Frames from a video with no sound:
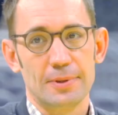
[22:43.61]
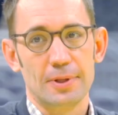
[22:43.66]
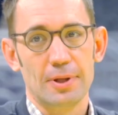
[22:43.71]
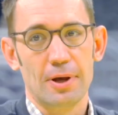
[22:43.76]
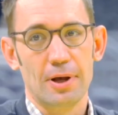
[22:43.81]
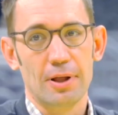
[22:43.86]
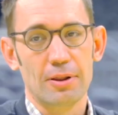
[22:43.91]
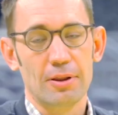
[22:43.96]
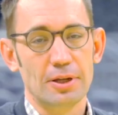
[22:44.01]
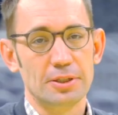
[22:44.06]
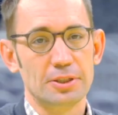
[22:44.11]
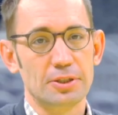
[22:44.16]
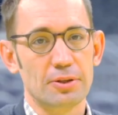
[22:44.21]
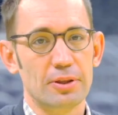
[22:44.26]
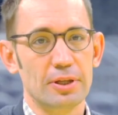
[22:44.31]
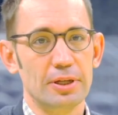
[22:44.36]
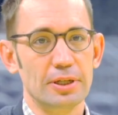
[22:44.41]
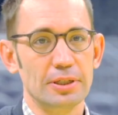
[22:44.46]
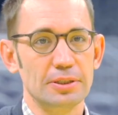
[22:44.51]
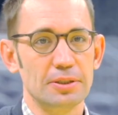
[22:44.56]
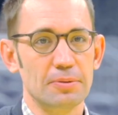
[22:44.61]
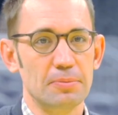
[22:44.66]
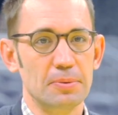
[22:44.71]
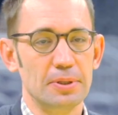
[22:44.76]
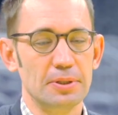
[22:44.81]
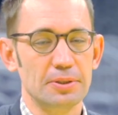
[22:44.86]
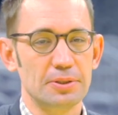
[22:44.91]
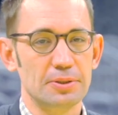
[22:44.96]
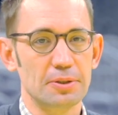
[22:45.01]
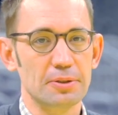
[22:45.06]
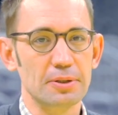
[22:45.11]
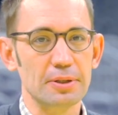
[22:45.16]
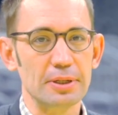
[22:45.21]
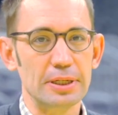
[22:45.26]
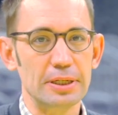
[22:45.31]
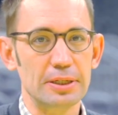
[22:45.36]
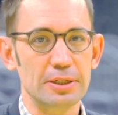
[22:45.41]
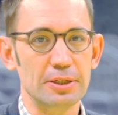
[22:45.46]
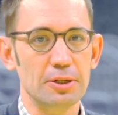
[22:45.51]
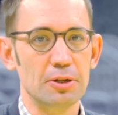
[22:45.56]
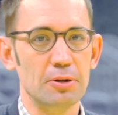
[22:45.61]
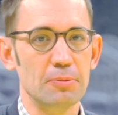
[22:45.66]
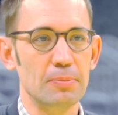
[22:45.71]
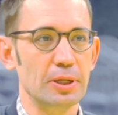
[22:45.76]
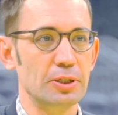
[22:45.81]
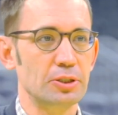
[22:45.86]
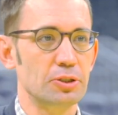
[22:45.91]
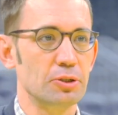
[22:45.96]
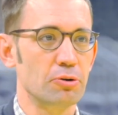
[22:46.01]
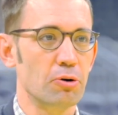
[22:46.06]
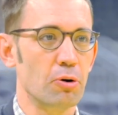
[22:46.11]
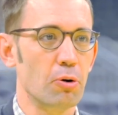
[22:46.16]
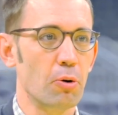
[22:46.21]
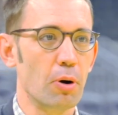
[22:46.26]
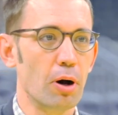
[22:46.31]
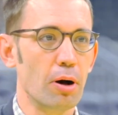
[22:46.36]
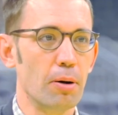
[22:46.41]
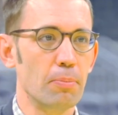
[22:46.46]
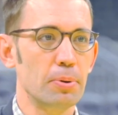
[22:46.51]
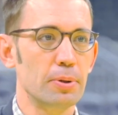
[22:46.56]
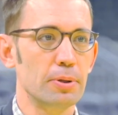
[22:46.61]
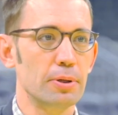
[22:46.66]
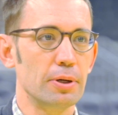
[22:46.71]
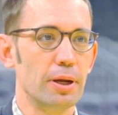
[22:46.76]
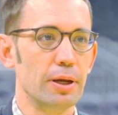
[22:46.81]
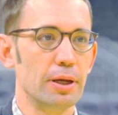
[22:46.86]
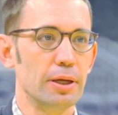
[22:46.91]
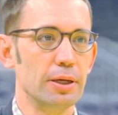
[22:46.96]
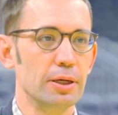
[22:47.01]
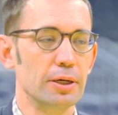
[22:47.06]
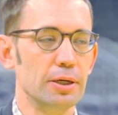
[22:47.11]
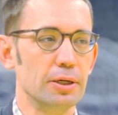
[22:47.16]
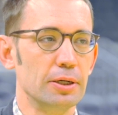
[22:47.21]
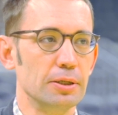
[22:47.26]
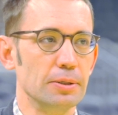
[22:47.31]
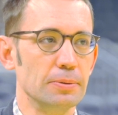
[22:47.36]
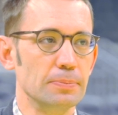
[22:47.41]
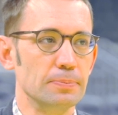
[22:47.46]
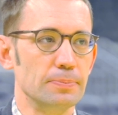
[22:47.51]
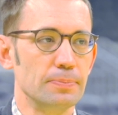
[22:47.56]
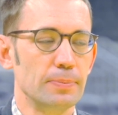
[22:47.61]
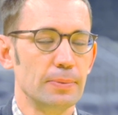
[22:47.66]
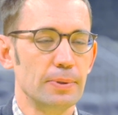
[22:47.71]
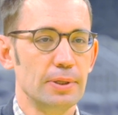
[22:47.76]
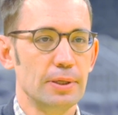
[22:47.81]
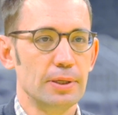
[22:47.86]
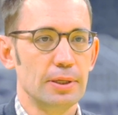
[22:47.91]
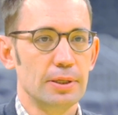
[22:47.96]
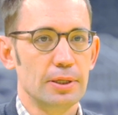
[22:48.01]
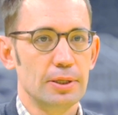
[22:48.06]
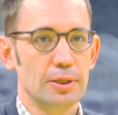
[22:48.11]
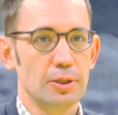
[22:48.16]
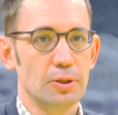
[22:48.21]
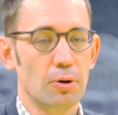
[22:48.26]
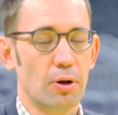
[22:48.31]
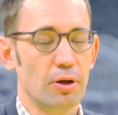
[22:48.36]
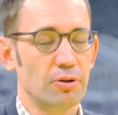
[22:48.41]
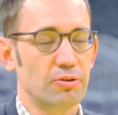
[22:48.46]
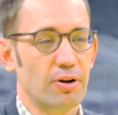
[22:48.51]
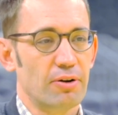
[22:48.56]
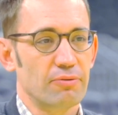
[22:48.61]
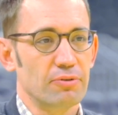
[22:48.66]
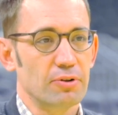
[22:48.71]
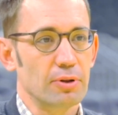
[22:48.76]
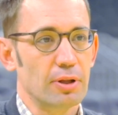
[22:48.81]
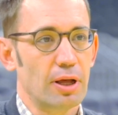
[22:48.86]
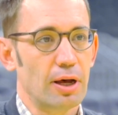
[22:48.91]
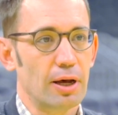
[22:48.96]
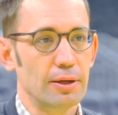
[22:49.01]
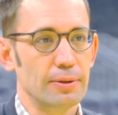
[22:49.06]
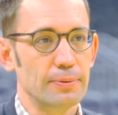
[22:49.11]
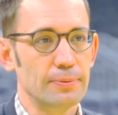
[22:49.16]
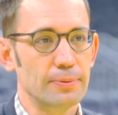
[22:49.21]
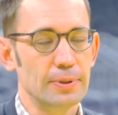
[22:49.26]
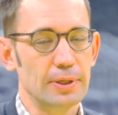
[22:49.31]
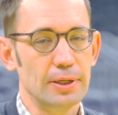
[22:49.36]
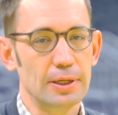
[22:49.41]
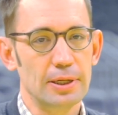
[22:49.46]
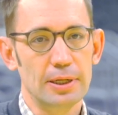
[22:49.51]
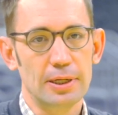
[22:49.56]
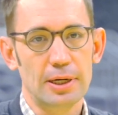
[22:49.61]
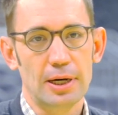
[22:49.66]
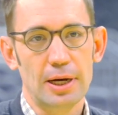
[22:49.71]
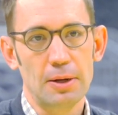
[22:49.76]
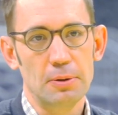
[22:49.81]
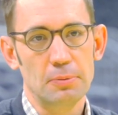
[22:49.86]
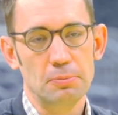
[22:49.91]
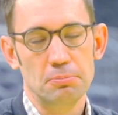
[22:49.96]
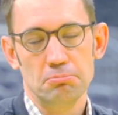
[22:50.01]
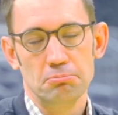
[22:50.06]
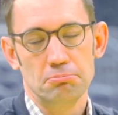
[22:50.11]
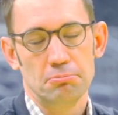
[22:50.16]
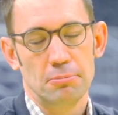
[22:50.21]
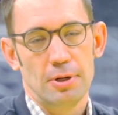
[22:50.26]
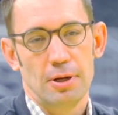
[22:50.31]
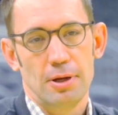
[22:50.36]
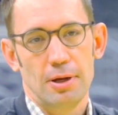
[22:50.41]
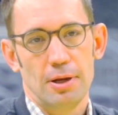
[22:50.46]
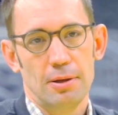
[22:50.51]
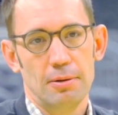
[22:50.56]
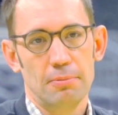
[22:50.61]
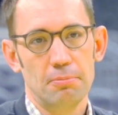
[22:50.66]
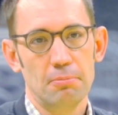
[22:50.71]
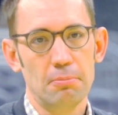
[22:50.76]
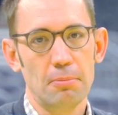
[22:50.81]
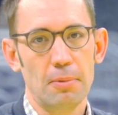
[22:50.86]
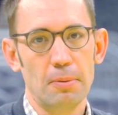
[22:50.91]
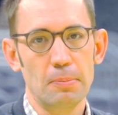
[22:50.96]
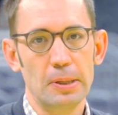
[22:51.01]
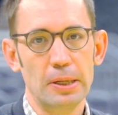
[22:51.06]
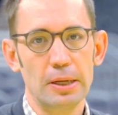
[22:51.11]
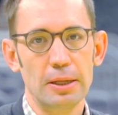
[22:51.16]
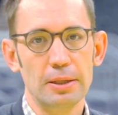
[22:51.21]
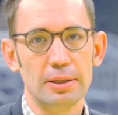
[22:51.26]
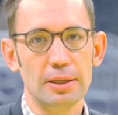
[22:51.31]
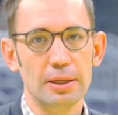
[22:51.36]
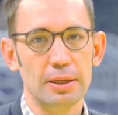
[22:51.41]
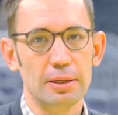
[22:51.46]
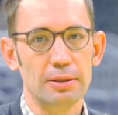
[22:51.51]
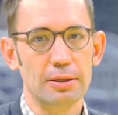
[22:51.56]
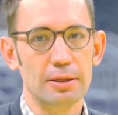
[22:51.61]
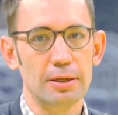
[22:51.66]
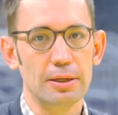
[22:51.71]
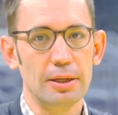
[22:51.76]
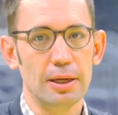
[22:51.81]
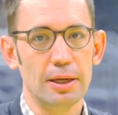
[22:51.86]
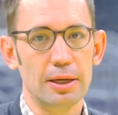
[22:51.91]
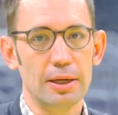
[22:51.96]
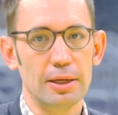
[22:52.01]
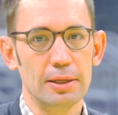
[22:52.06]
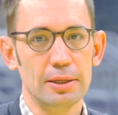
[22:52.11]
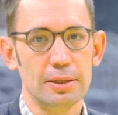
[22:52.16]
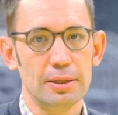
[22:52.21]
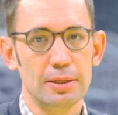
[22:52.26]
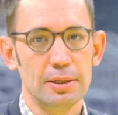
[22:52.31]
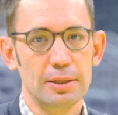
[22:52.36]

Uh, lots of things. I mean, it certainly, you know, makes you grow up, right? Um, you know, I travel a lot. Uh, I, I, I mean, at the end of the day,